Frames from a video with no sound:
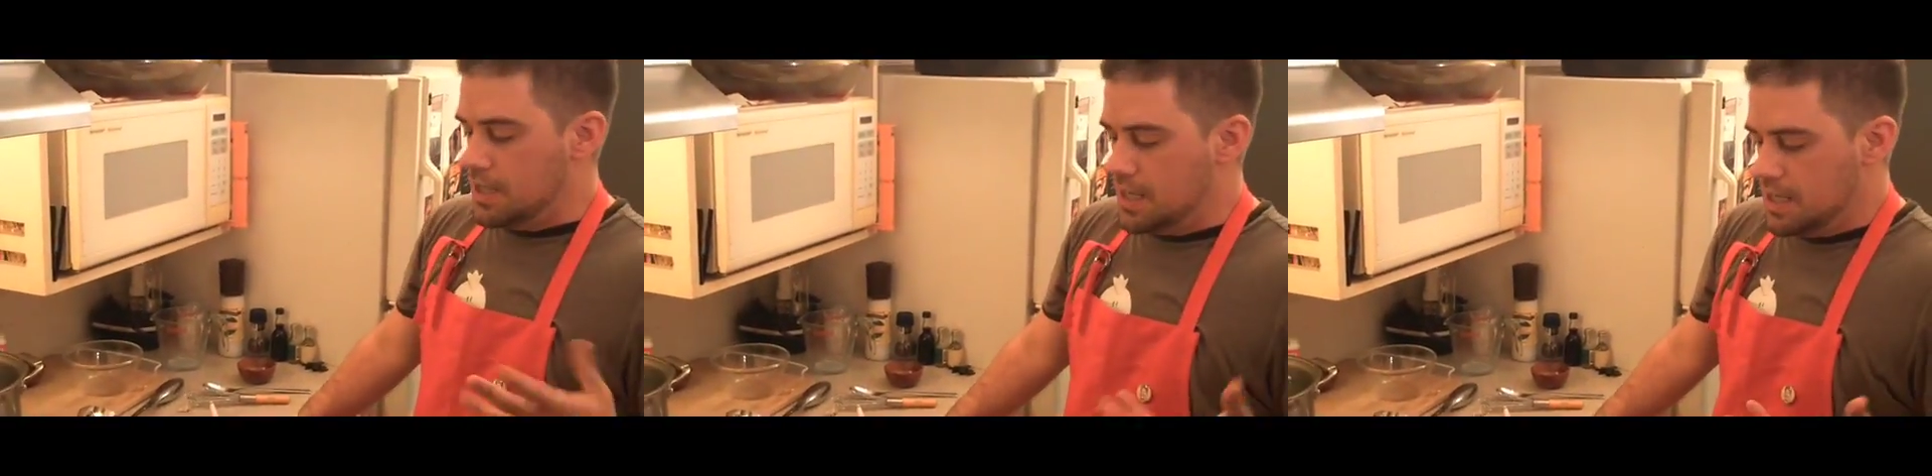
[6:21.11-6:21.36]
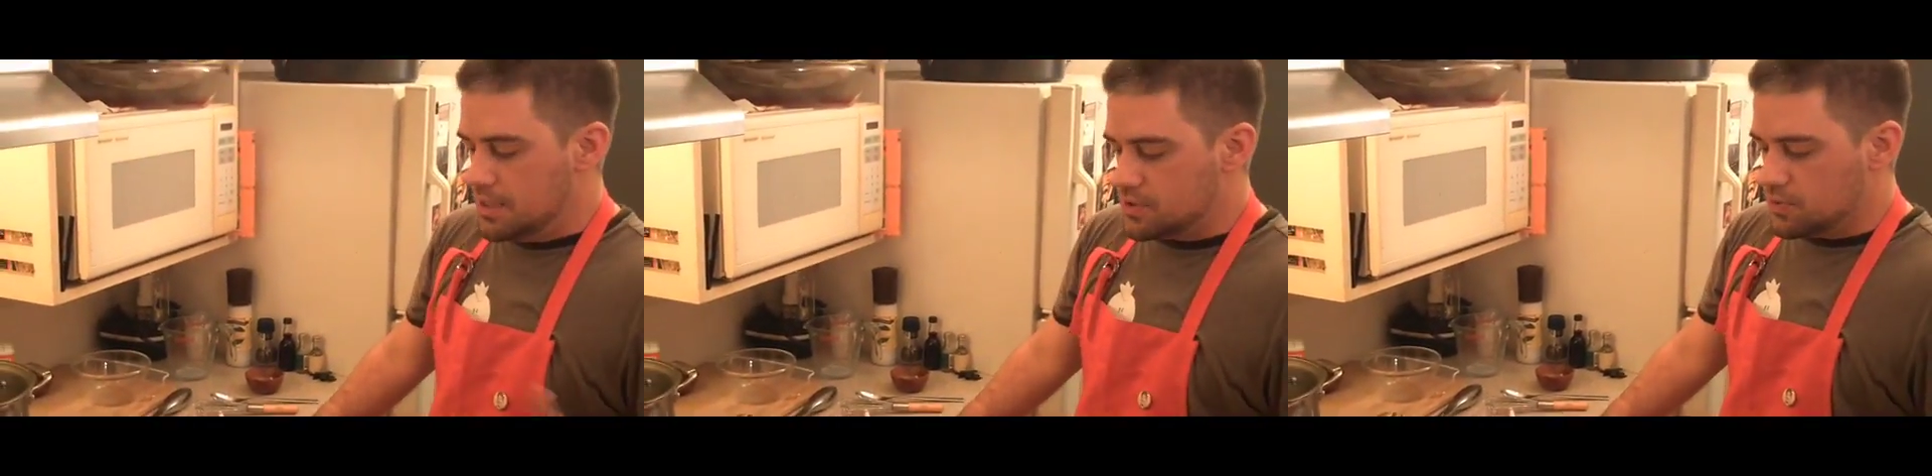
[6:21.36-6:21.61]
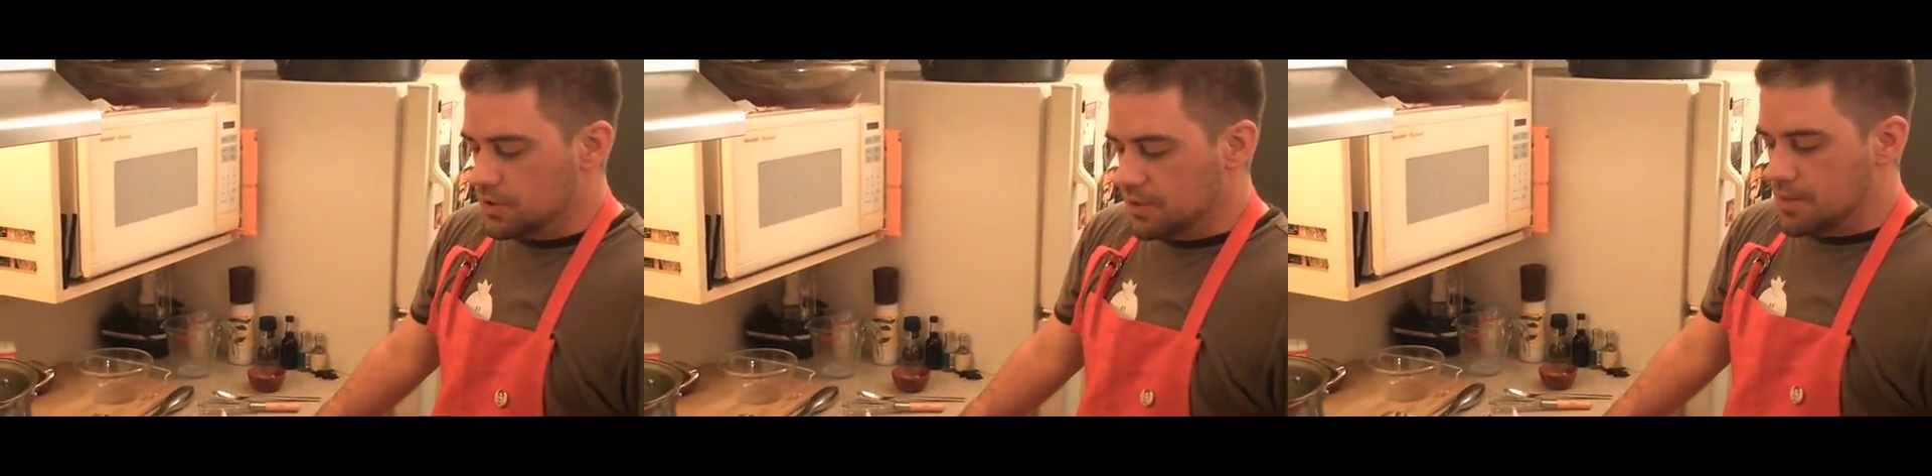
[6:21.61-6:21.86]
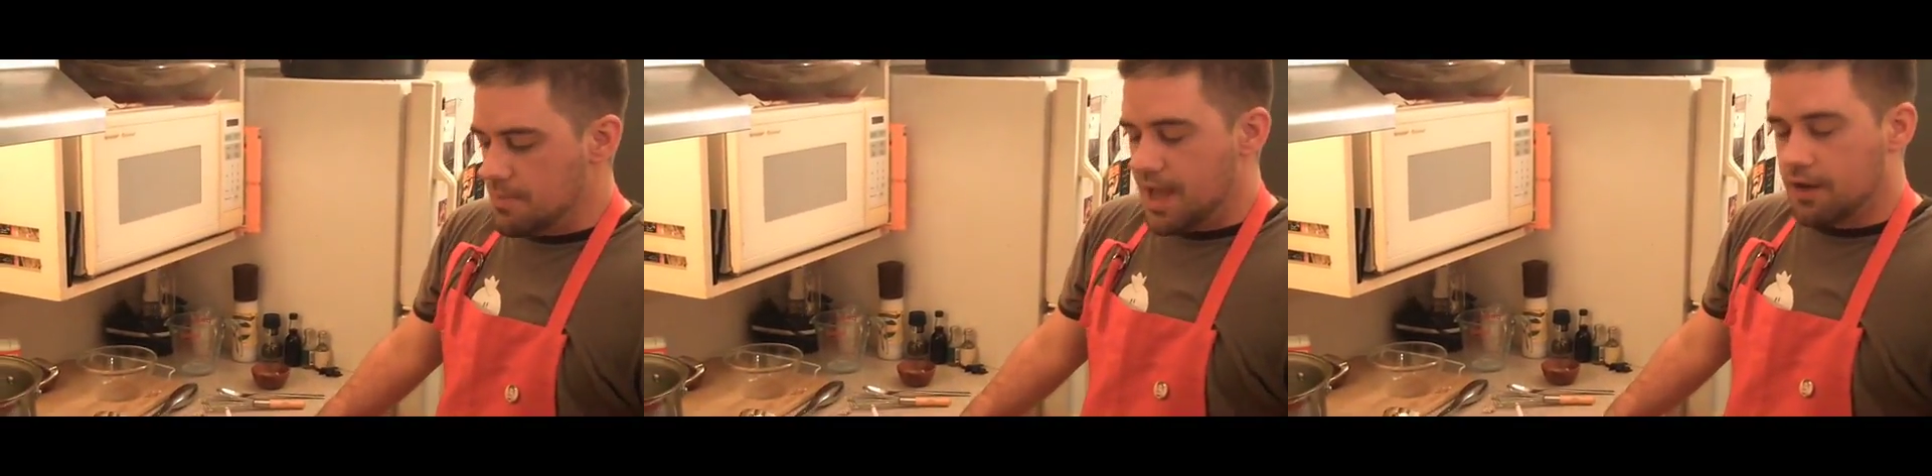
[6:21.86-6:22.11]
And it's really a
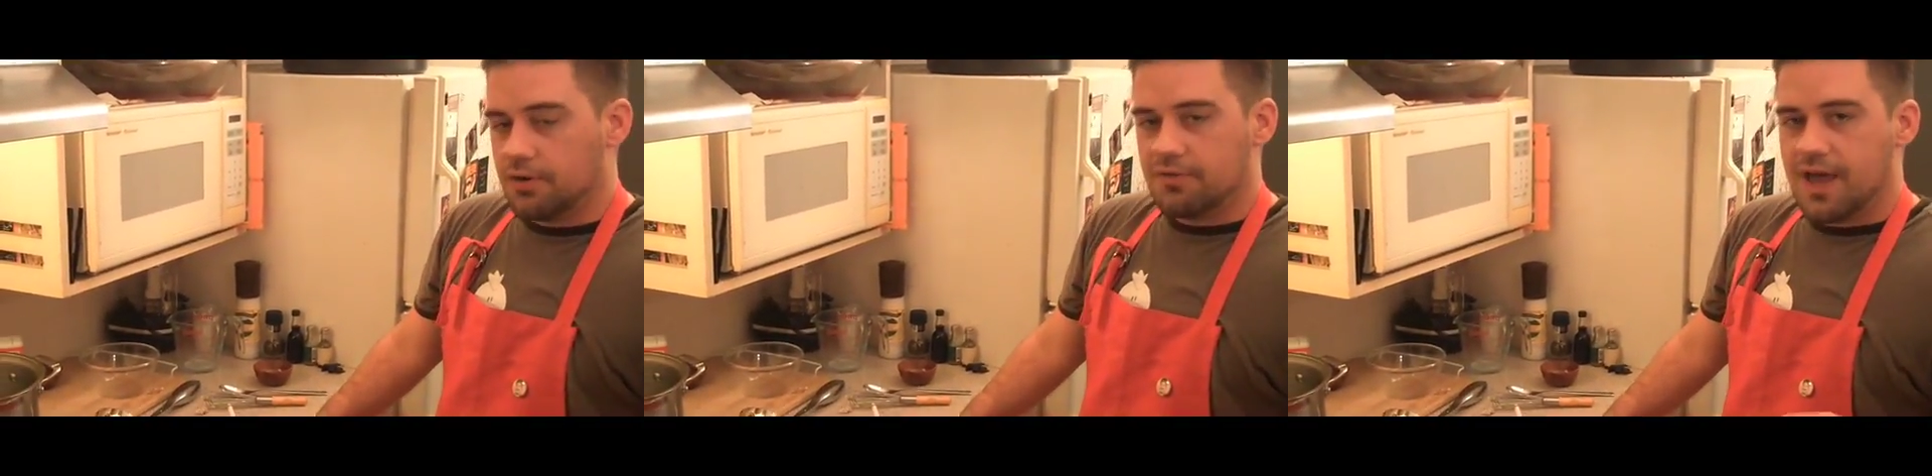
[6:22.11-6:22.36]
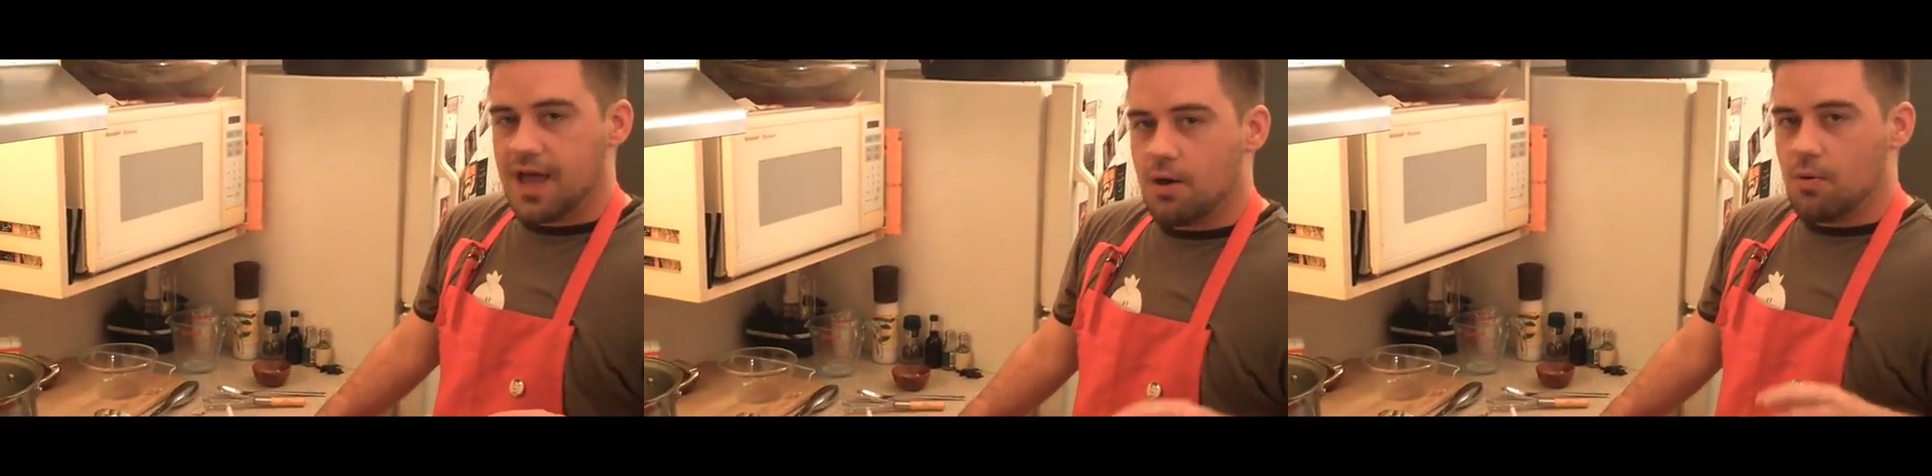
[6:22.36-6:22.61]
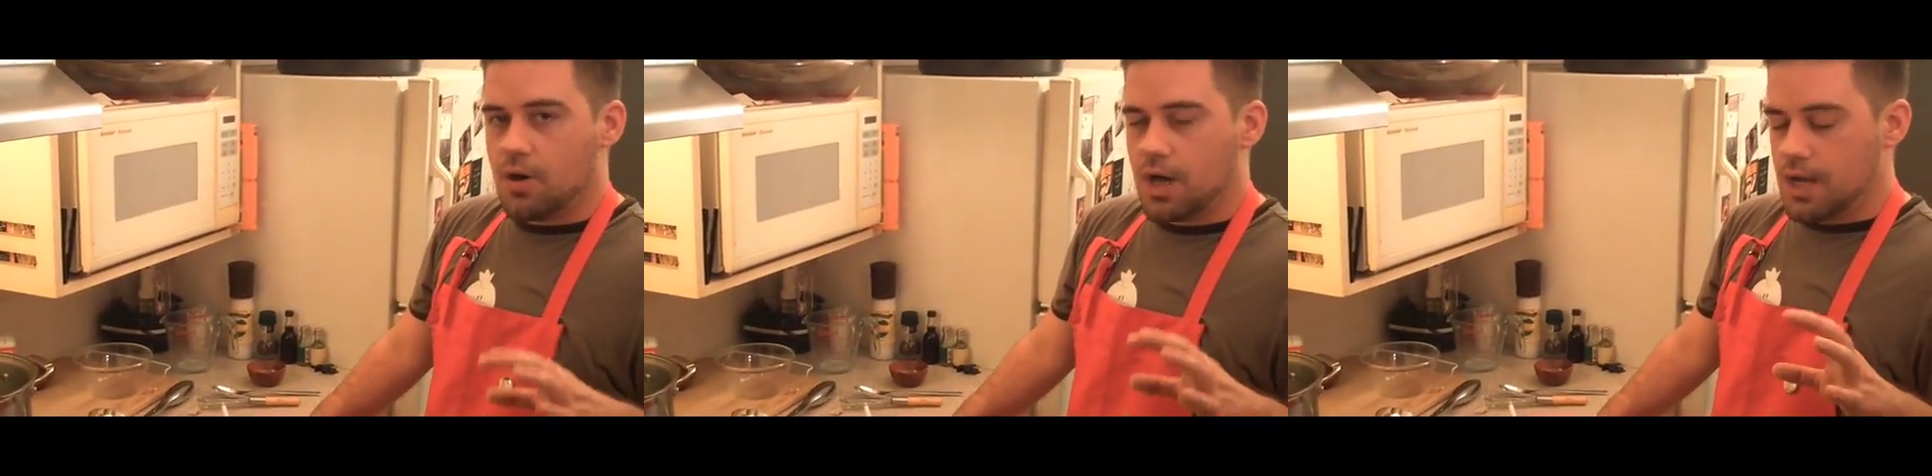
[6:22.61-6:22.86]
matter of how